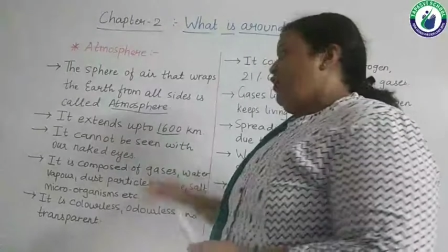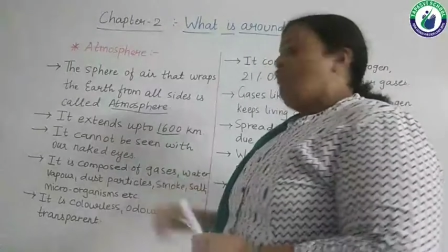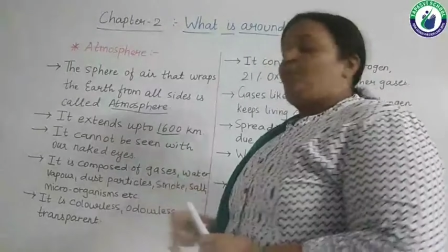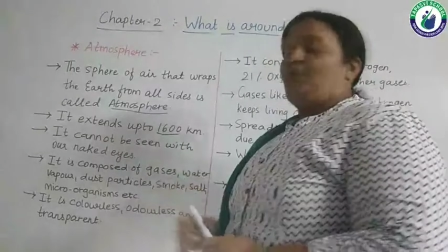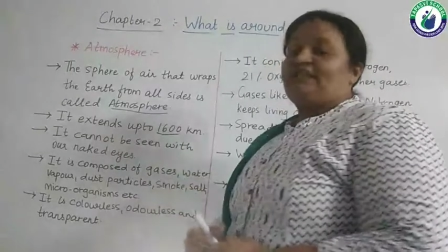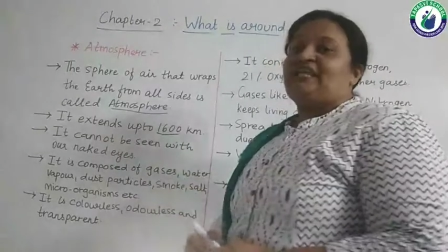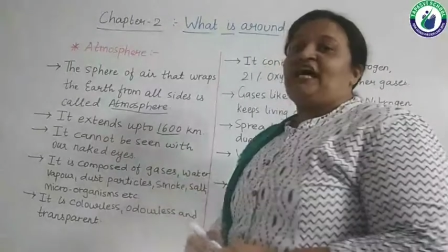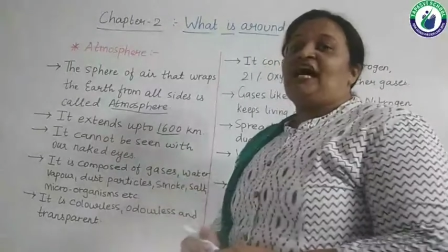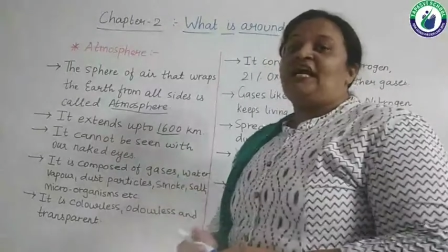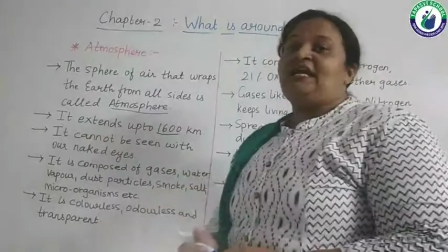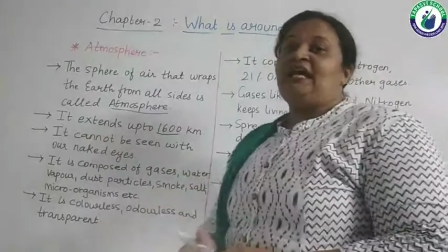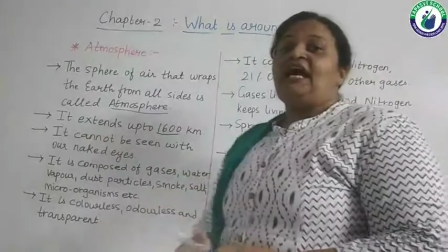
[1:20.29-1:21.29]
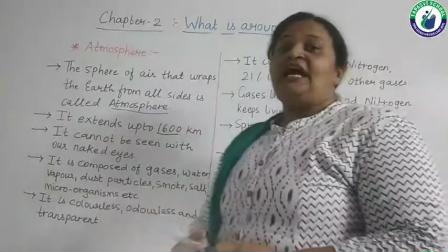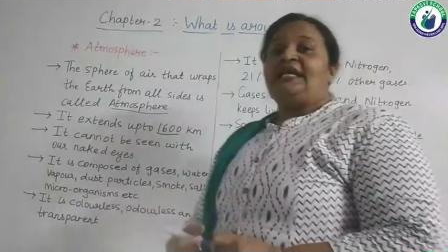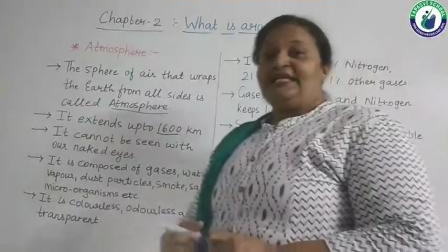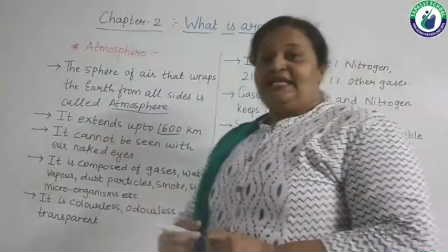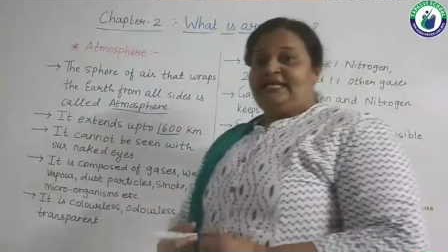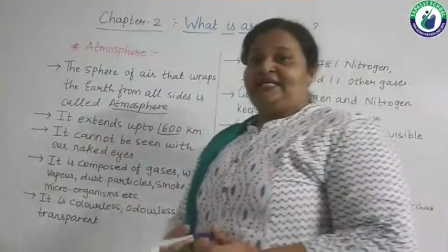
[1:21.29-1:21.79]
with our
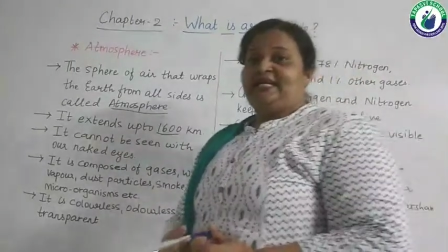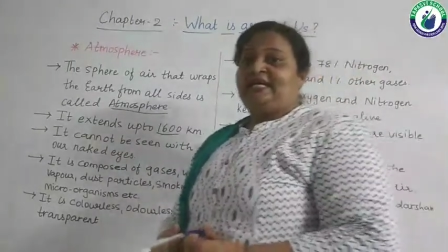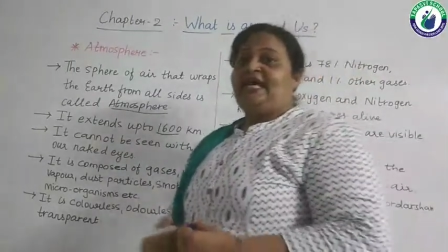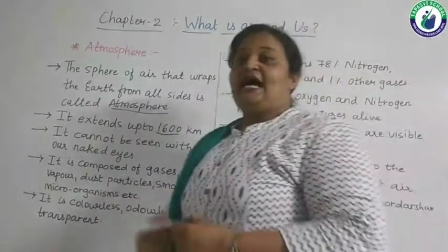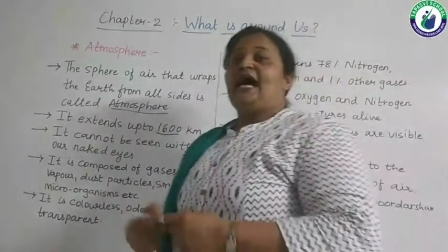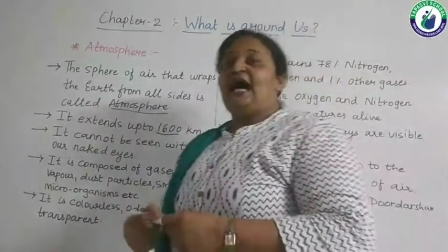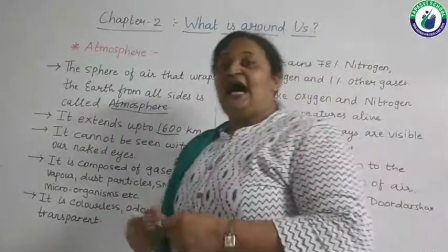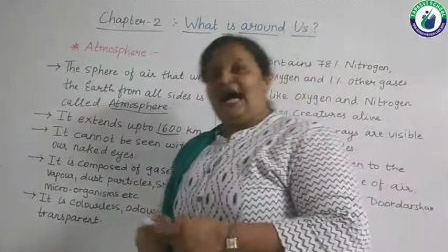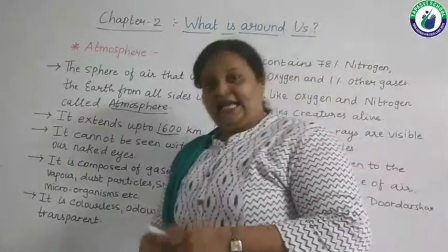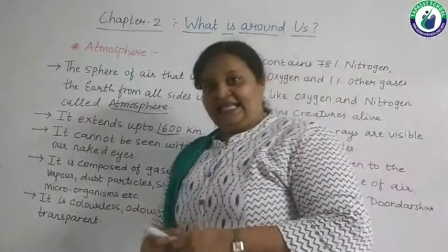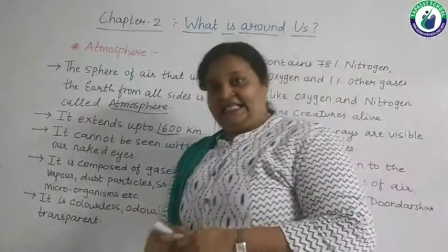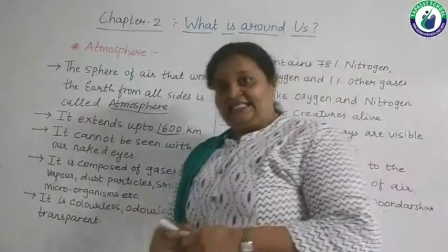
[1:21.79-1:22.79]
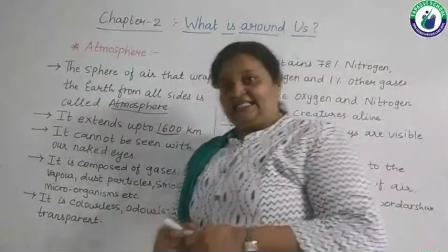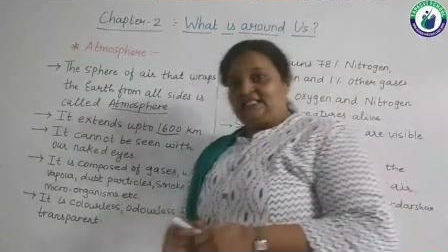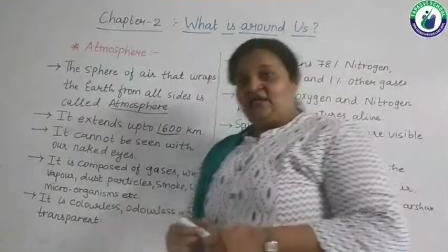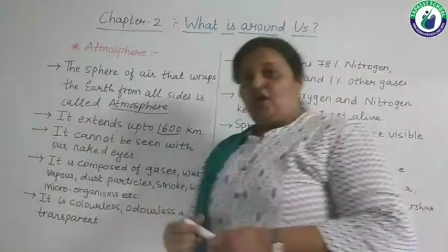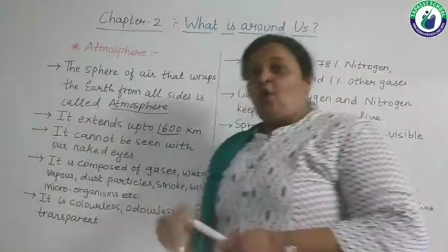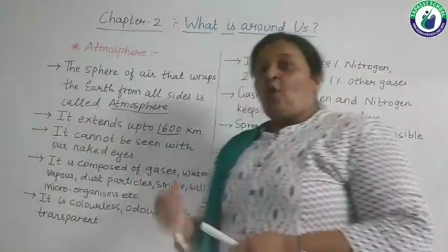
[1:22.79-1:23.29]
naked eyes.
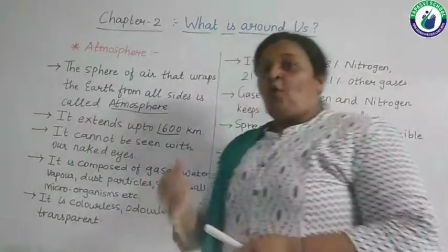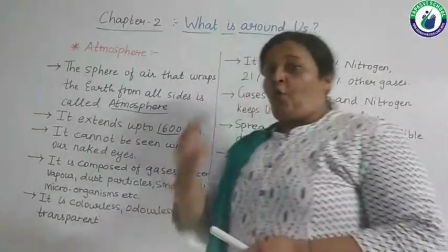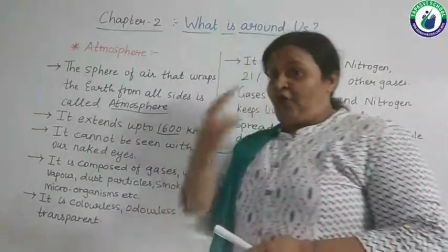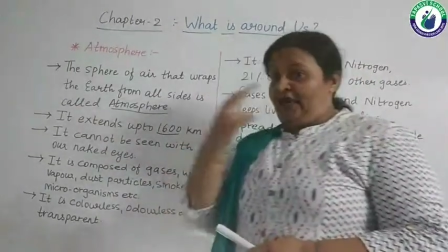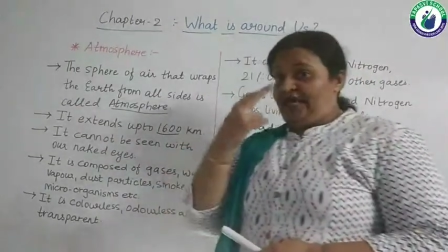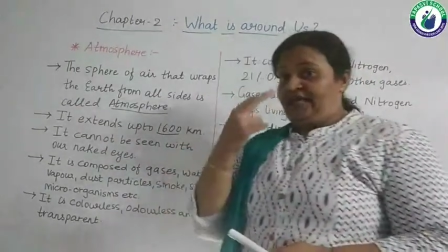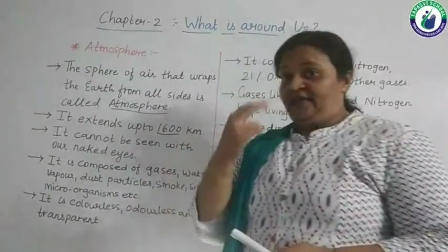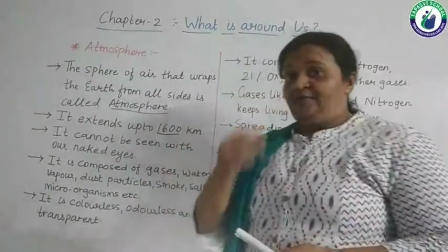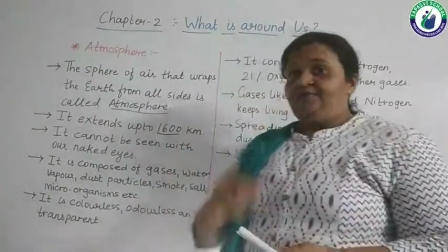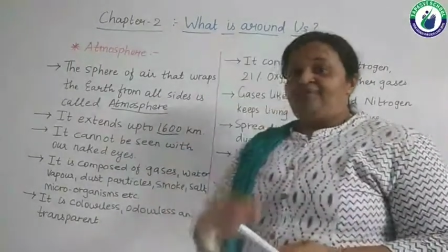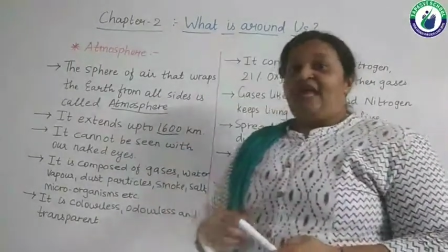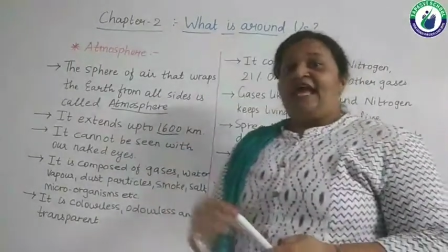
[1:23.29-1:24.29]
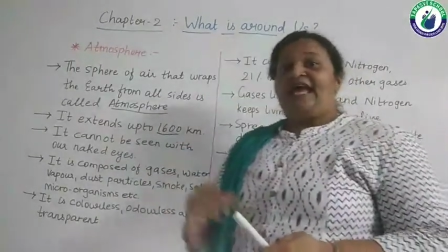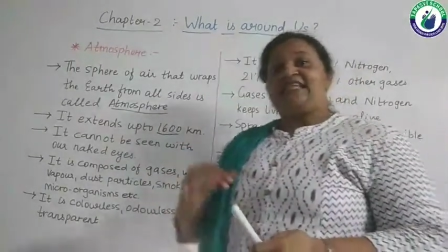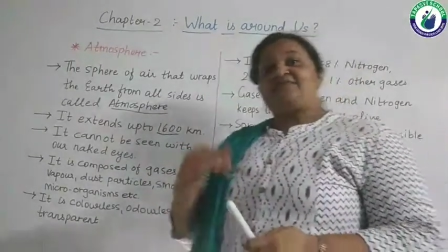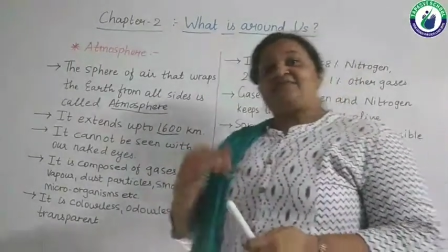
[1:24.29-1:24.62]
We, as